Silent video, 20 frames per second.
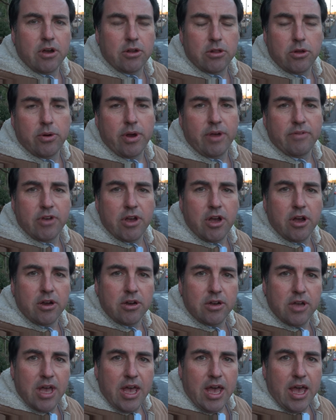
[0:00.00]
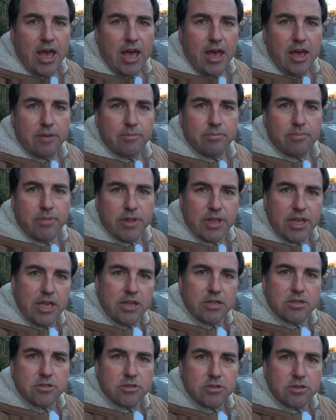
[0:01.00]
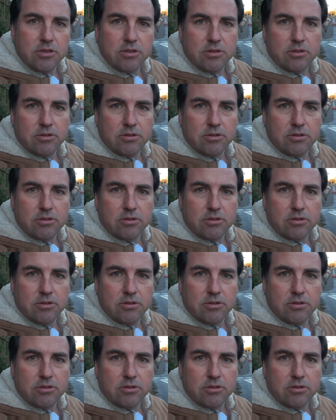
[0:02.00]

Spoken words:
lower Evangar, but the kids